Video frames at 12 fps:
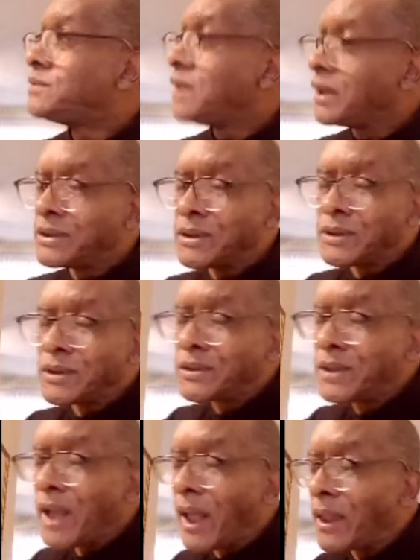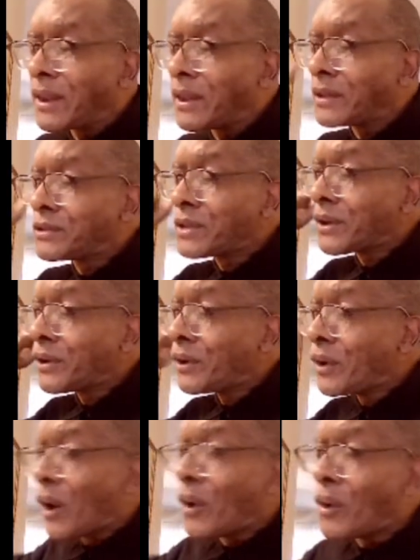Jesus is telling us to
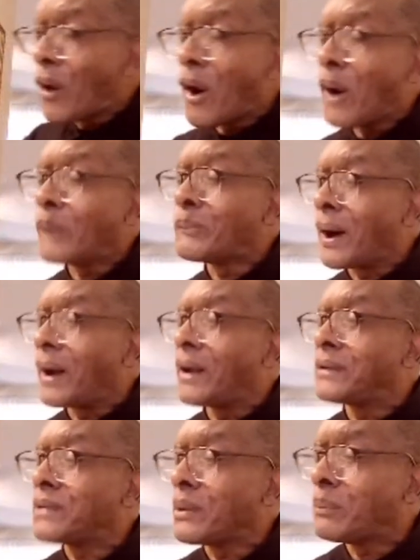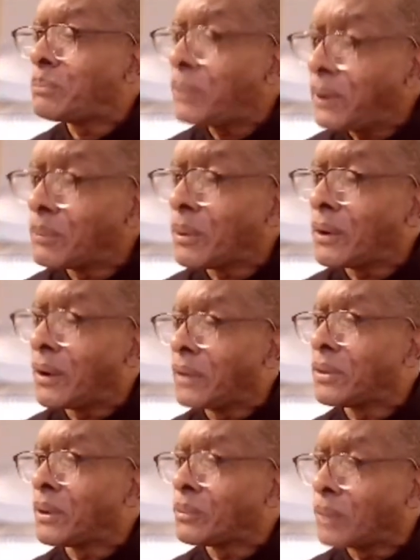go among the people
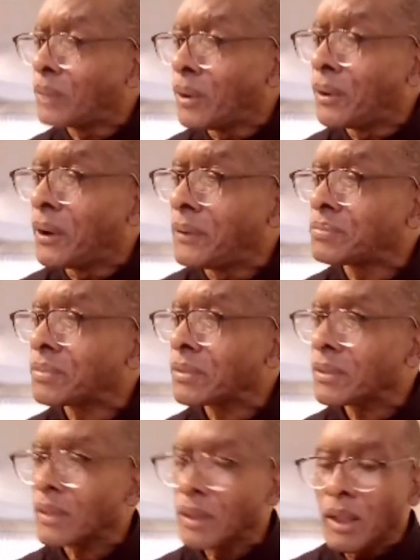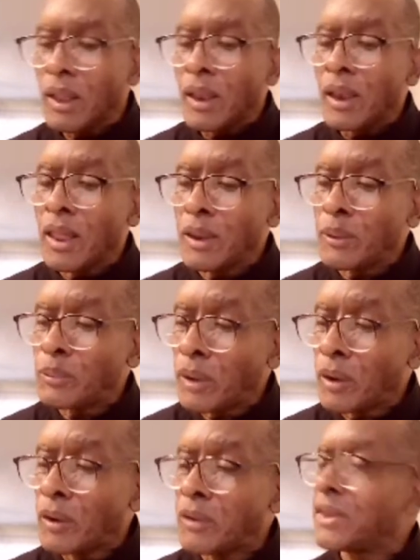of the world. Let them
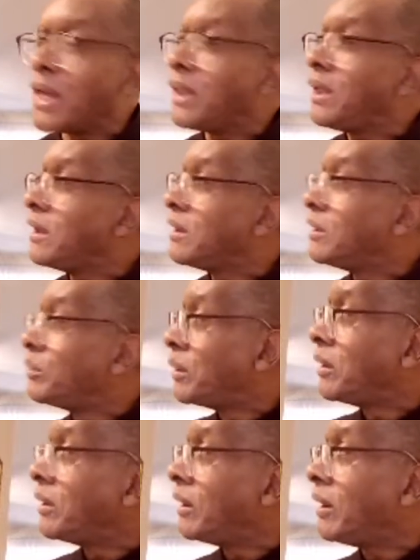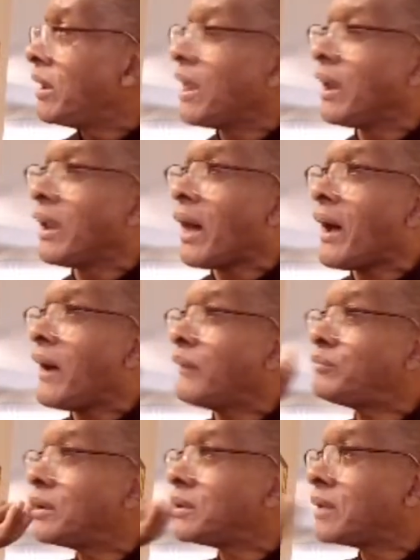know that he is real and
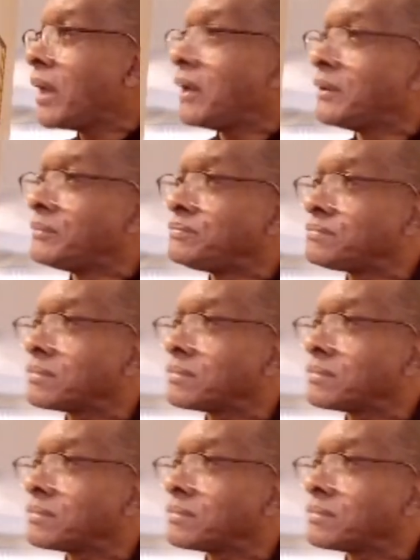alive today.